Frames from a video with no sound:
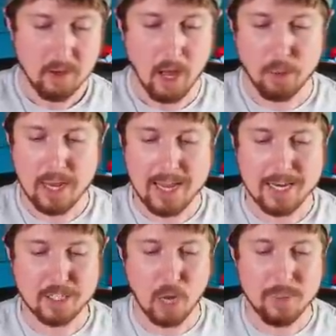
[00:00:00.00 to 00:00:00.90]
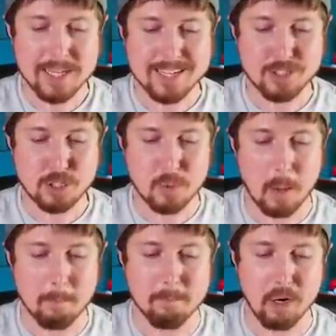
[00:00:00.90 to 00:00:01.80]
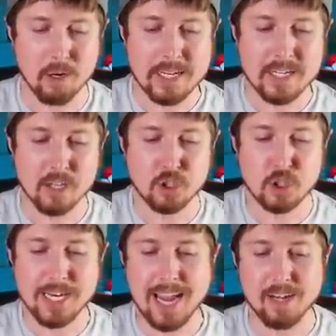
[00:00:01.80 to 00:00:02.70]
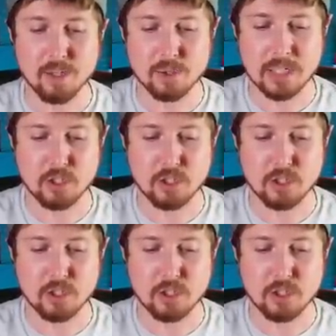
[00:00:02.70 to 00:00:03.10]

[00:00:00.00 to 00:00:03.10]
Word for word: Okay, going into Burning Shadows,